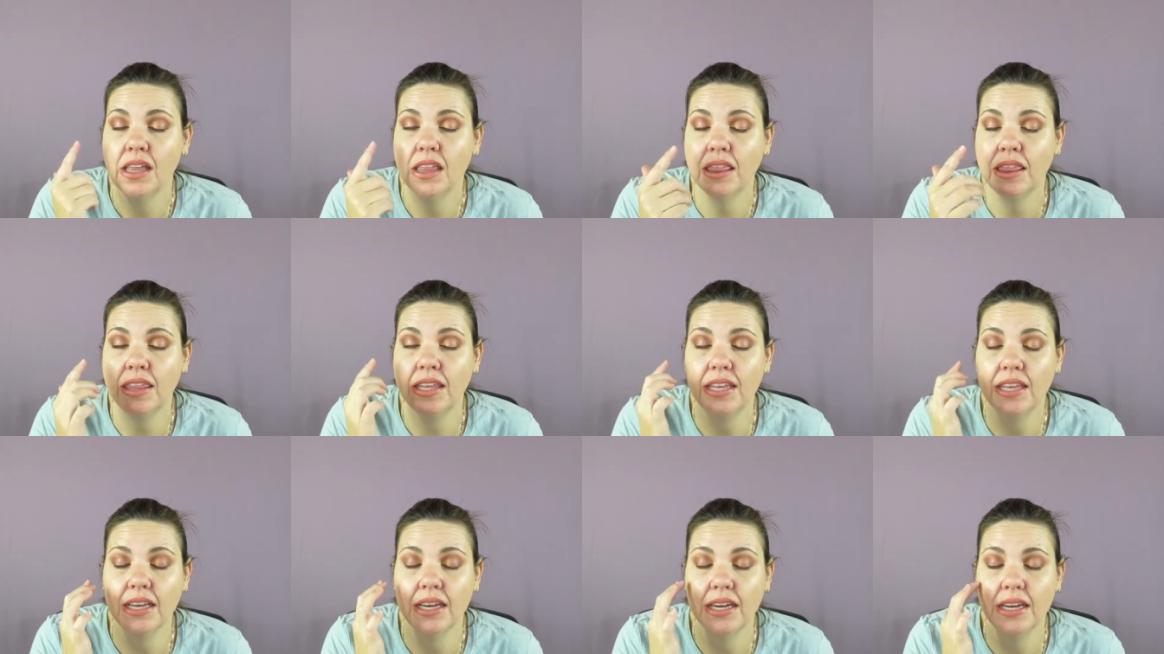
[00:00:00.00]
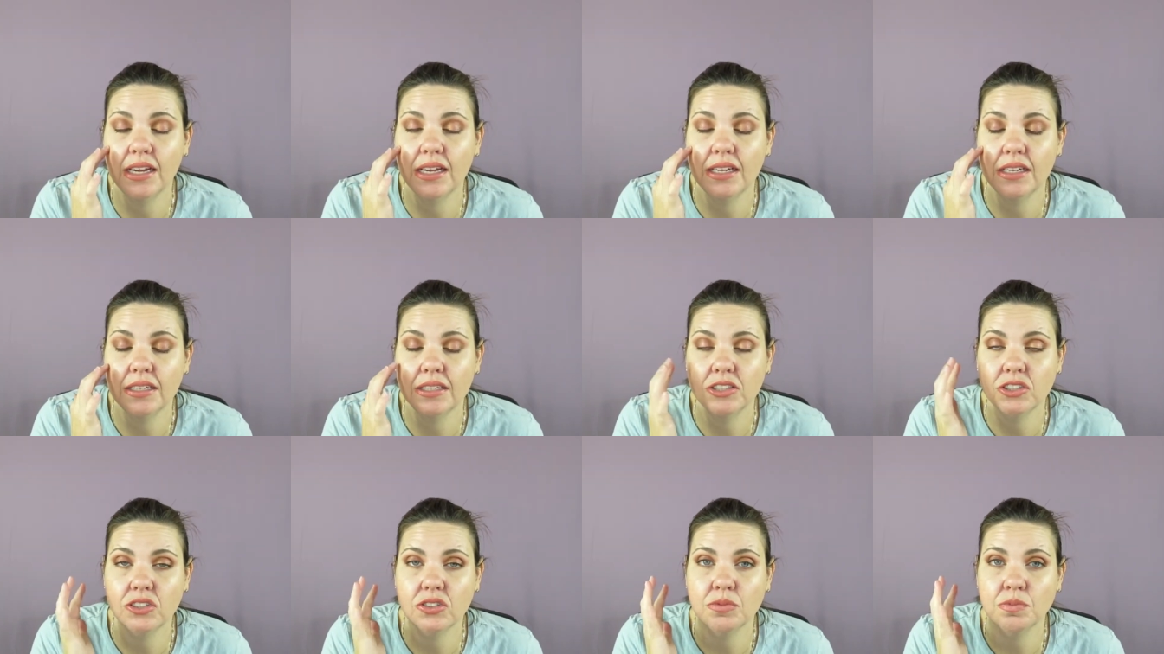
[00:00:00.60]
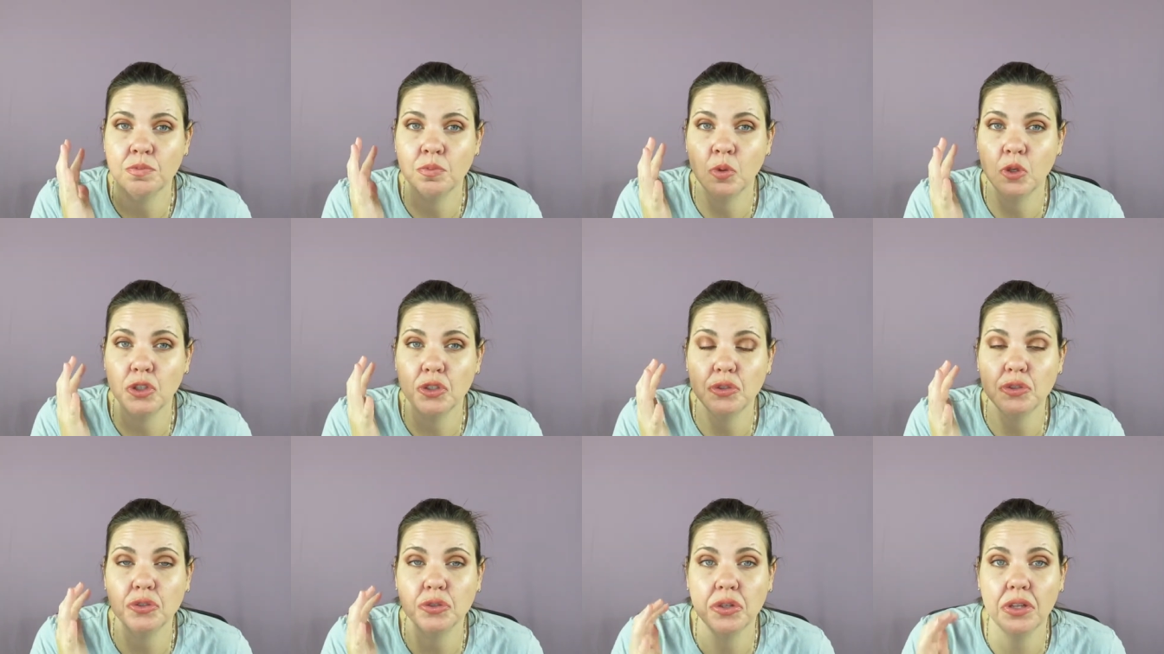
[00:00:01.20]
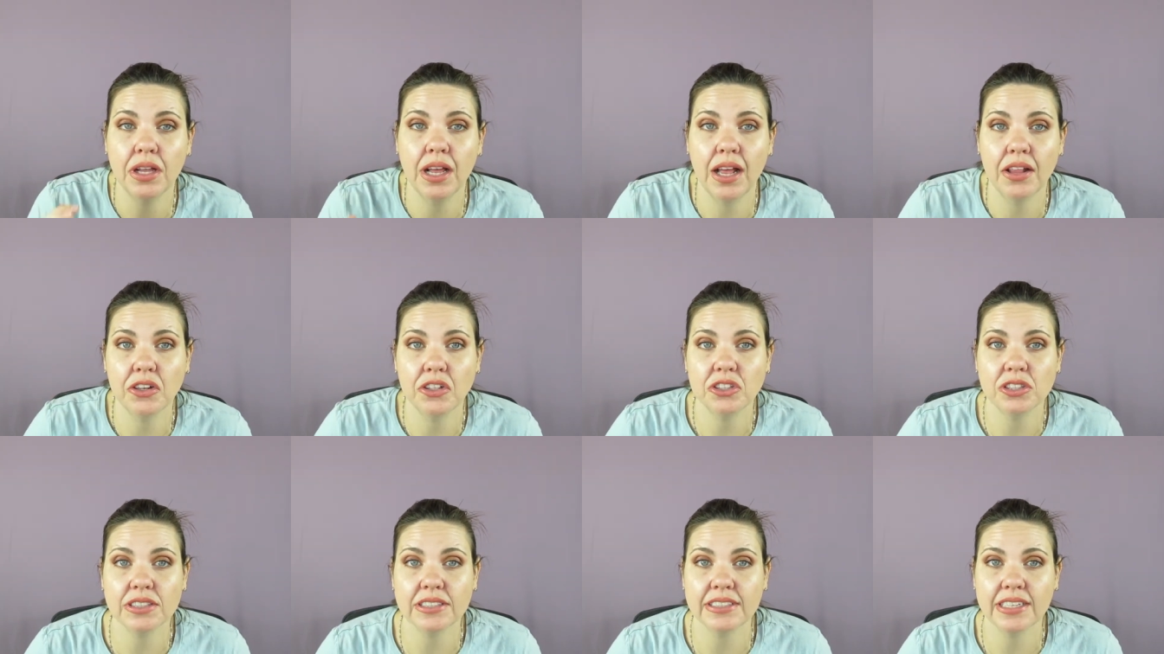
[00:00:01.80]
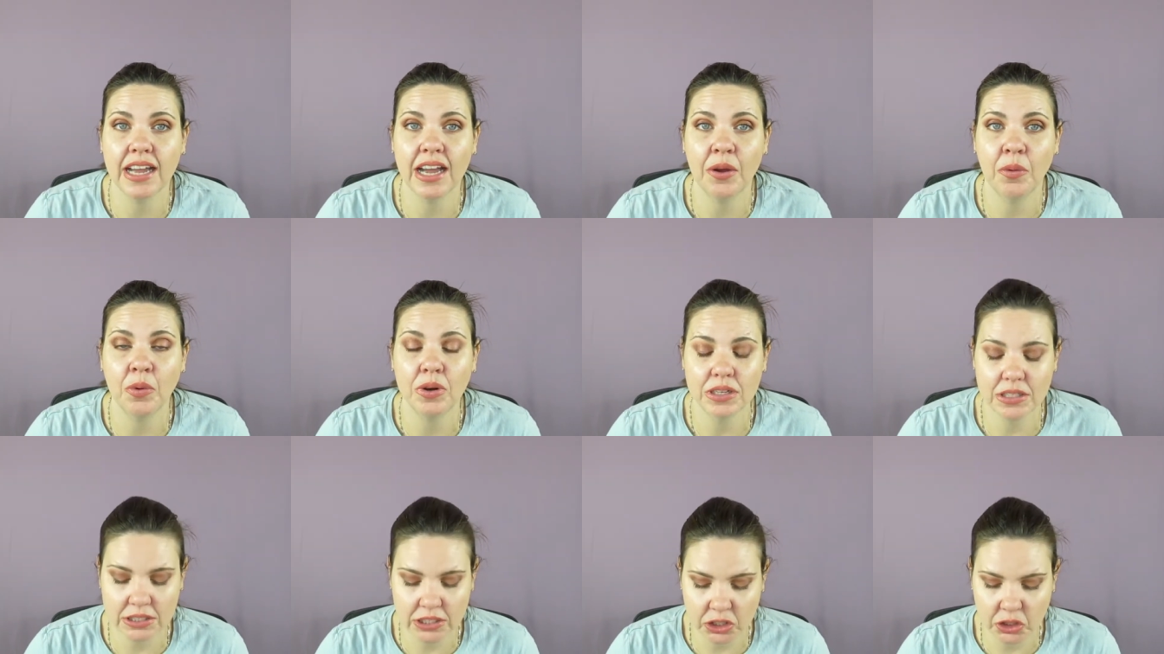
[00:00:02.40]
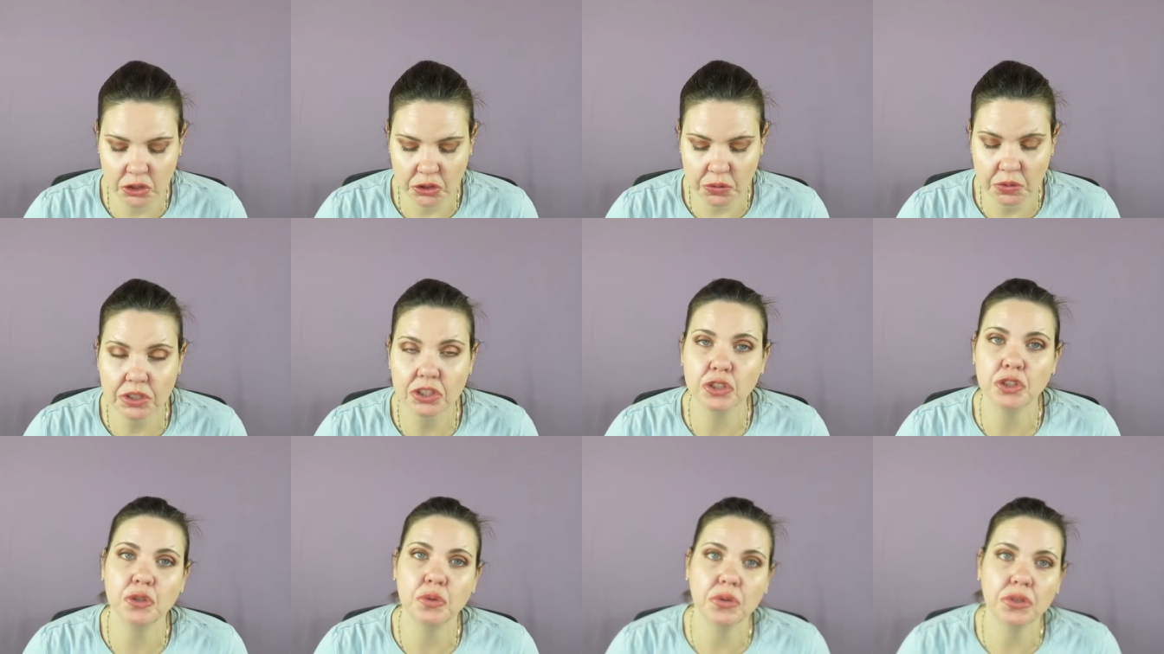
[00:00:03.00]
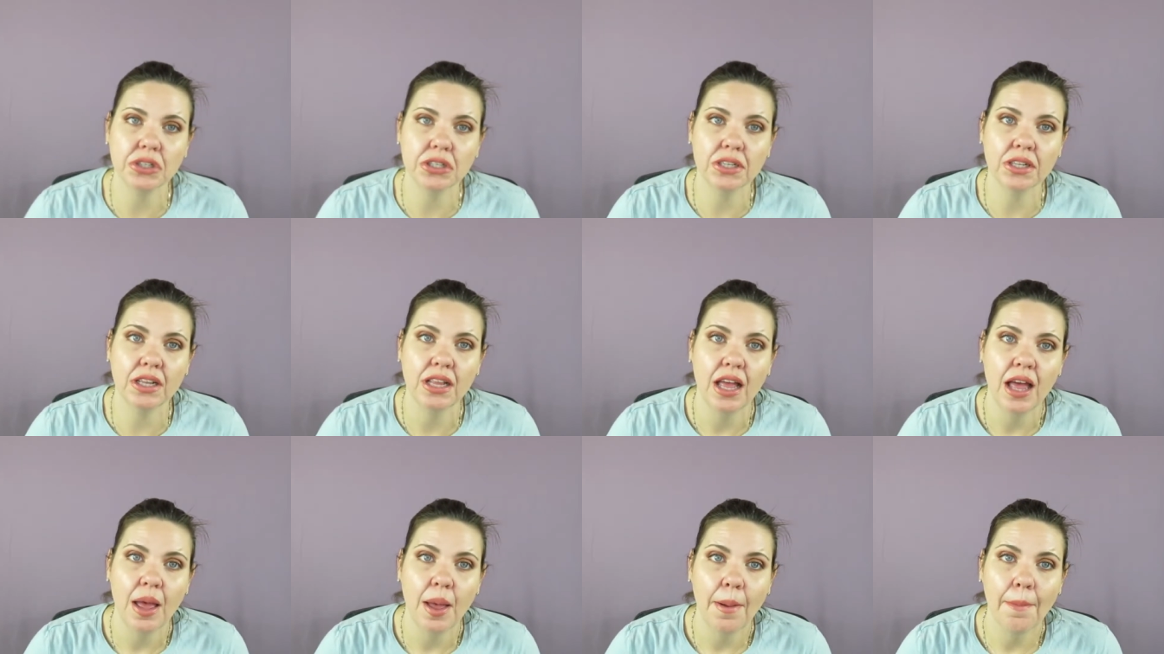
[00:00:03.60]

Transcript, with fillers: the uh, more neutral colors because I wanted to do a tutorial,